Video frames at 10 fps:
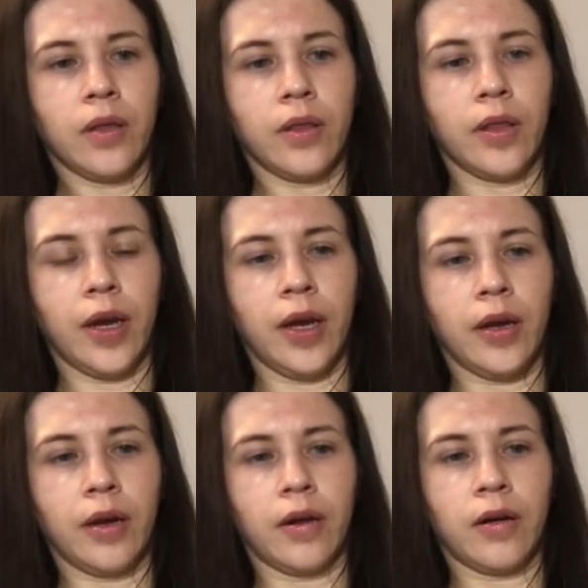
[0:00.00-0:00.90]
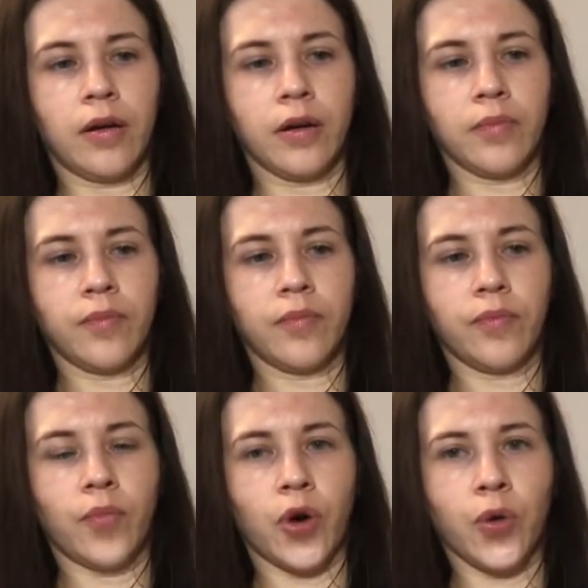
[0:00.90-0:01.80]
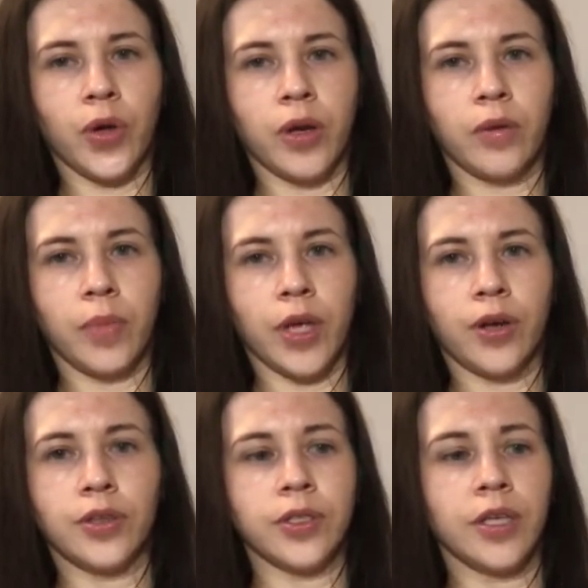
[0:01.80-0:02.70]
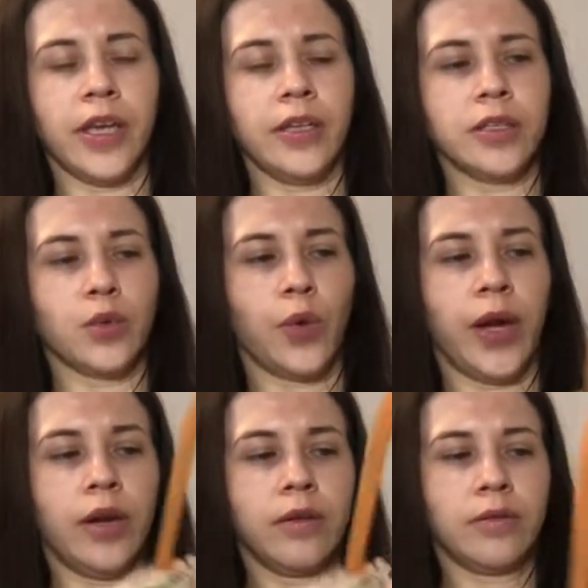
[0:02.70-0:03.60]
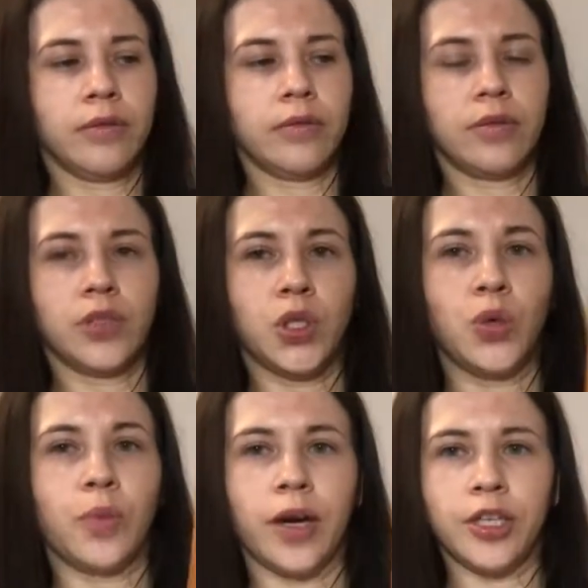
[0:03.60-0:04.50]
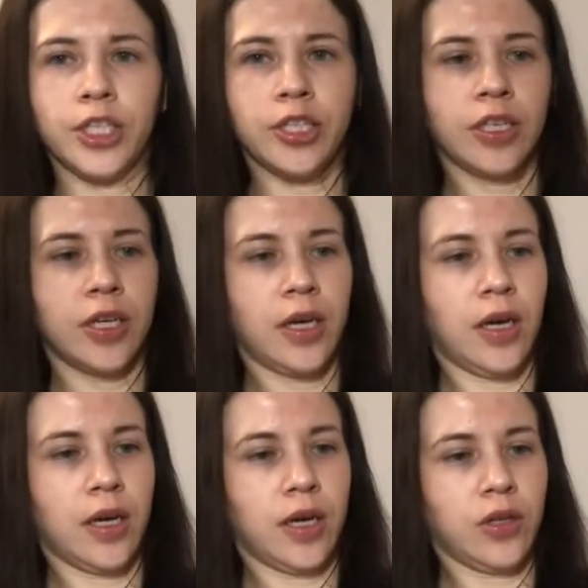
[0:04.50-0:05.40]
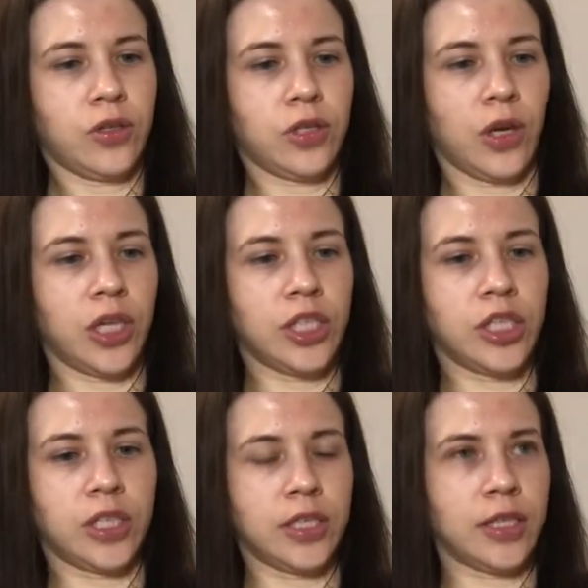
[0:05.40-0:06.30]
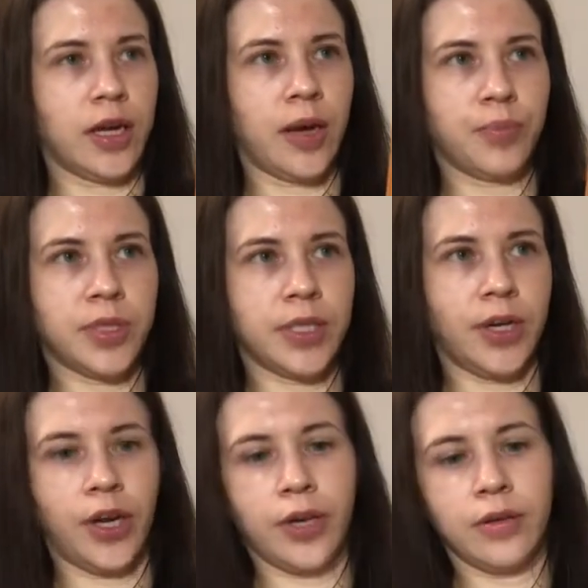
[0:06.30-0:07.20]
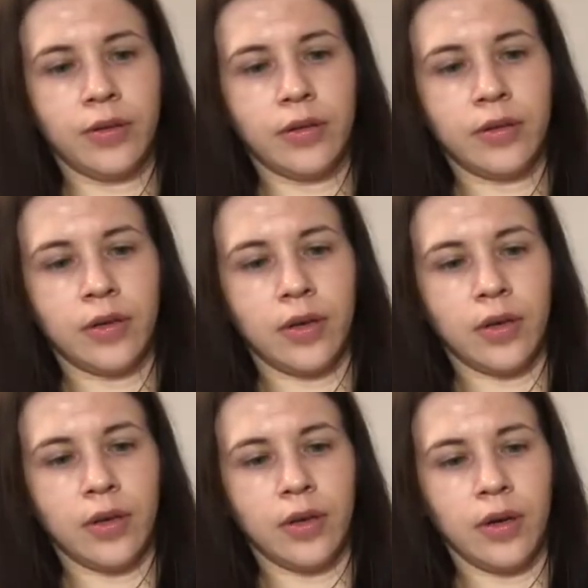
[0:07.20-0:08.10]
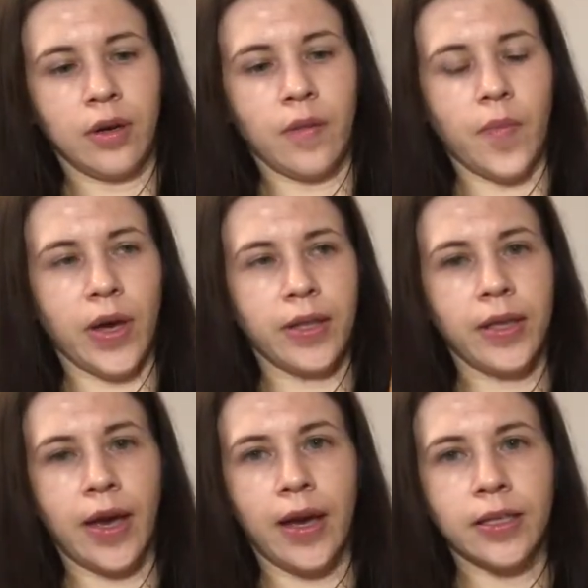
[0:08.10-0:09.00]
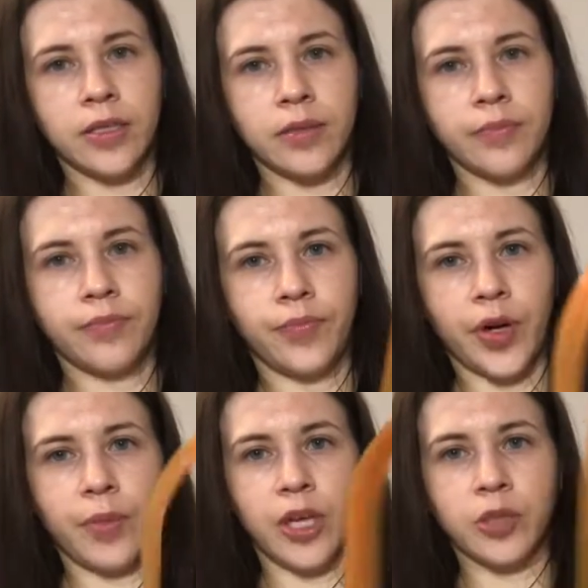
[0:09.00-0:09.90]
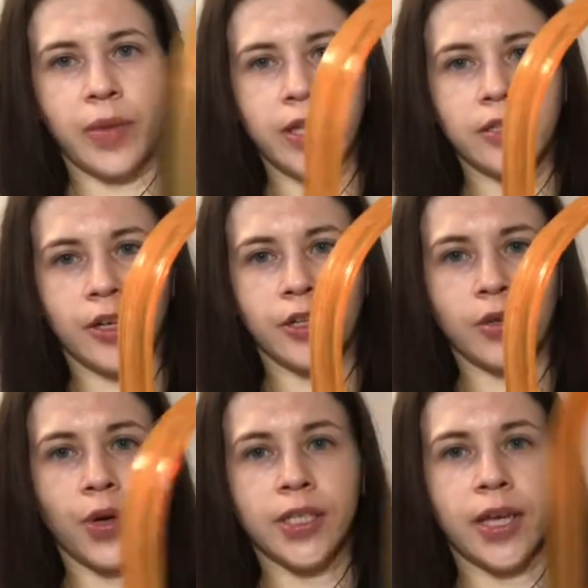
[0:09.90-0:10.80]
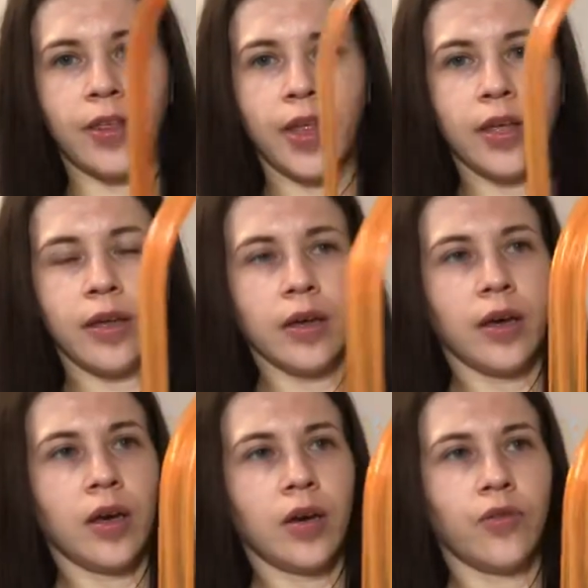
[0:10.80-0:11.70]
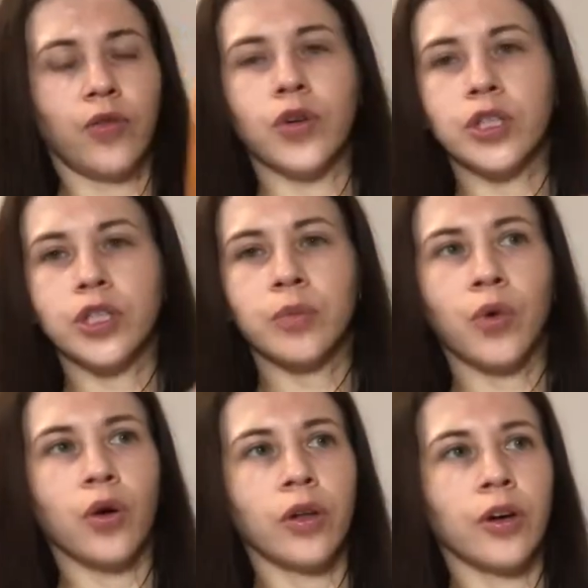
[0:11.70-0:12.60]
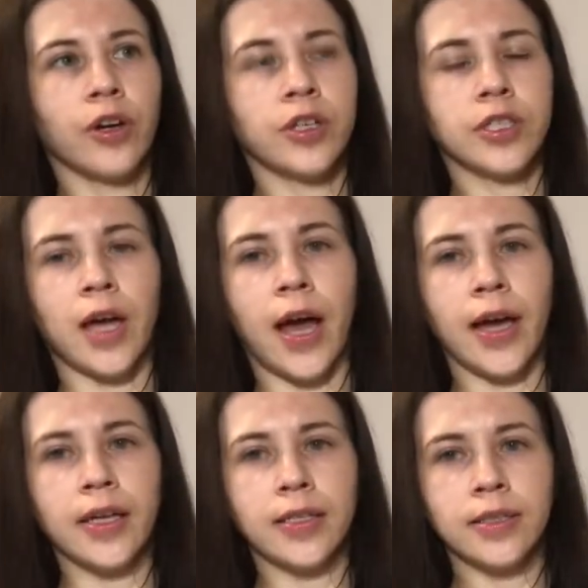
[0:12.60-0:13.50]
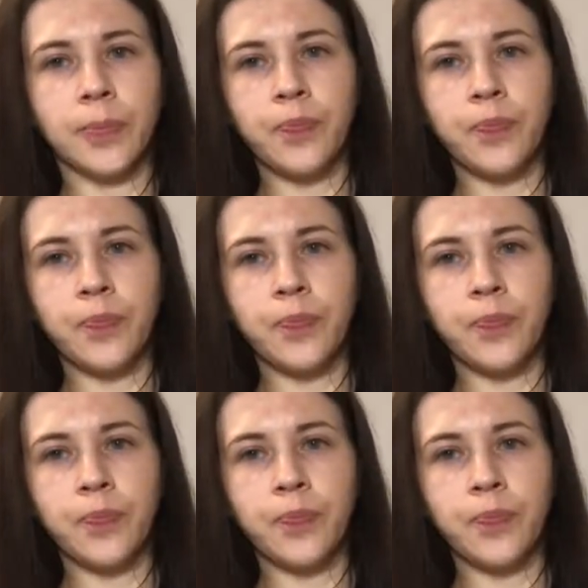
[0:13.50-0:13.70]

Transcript: thing are broken because he swing too much, so it's just sitting. But yeah, it's pretty much basic toys. I think for smaller size